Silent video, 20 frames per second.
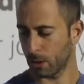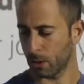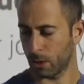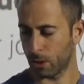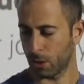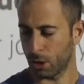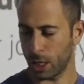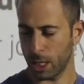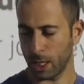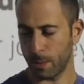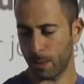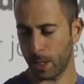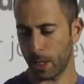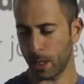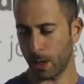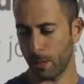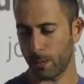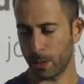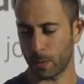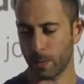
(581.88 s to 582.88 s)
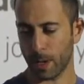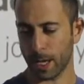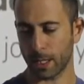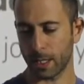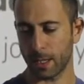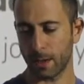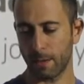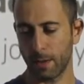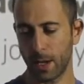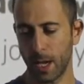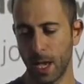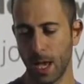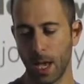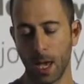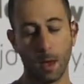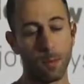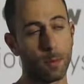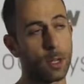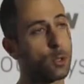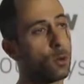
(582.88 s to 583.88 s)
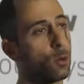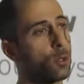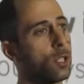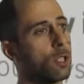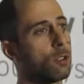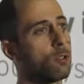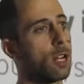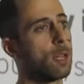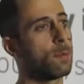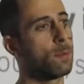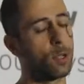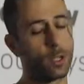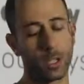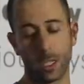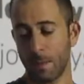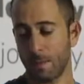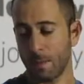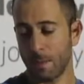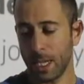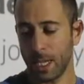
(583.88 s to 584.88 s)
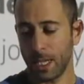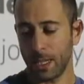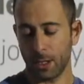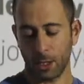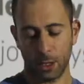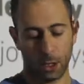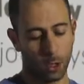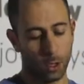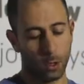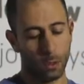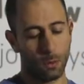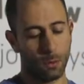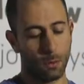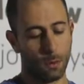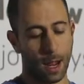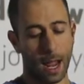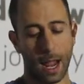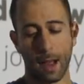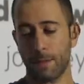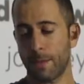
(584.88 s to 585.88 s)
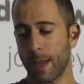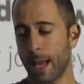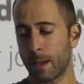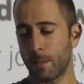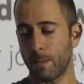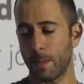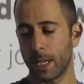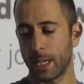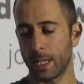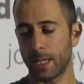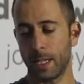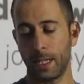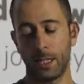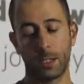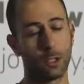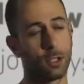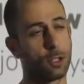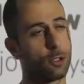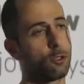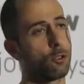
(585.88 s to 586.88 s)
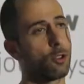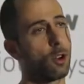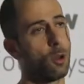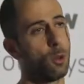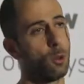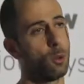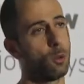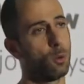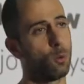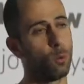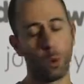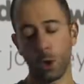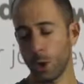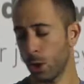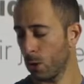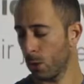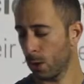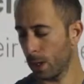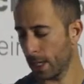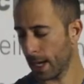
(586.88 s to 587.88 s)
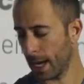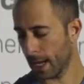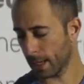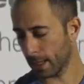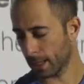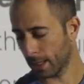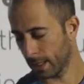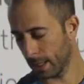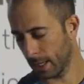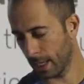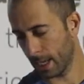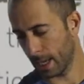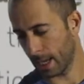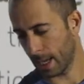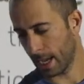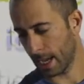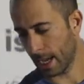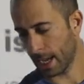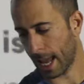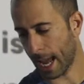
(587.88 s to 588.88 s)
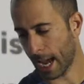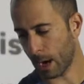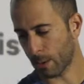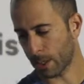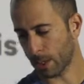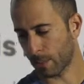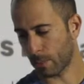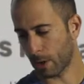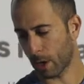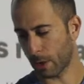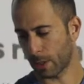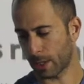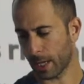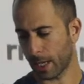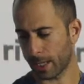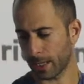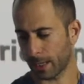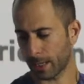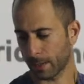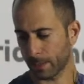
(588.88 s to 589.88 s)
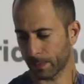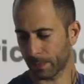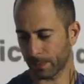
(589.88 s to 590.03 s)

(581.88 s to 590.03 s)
GDPR perspective, but it's also great because it means you have that ability to control what you collect and how it's processed.